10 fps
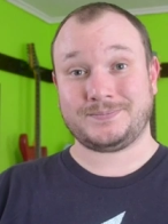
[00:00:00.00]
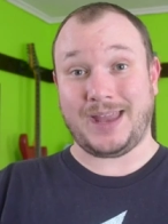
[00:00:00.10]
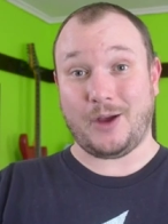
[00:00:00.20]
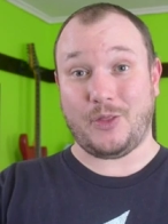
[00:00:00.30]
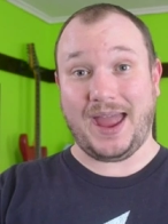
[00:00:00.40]

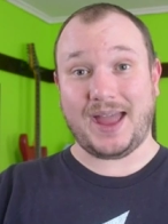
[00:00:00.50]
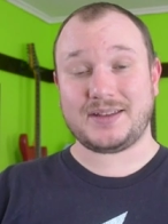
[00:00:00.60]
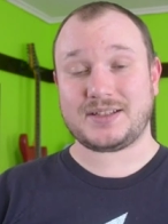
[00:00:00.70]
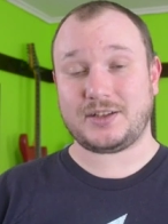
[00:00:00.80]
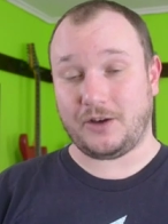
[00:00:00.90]
Now,
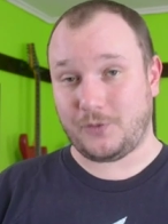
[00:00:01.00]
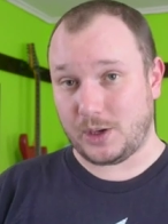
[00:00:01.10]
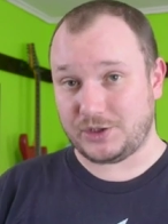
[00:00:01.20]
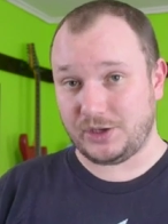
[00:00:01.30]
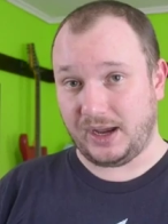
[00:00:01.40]
that is a tough
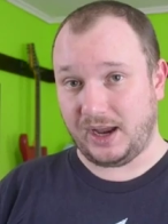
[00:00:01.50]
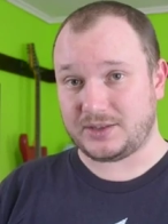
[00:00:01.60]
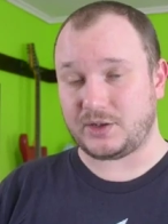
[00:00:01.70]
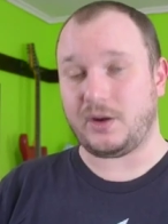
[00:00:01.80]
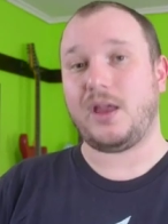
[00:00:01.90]
question to
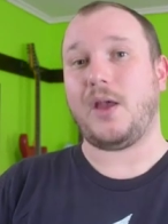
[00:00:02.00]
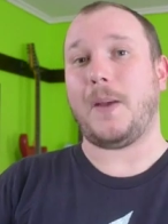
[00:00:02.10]
answer,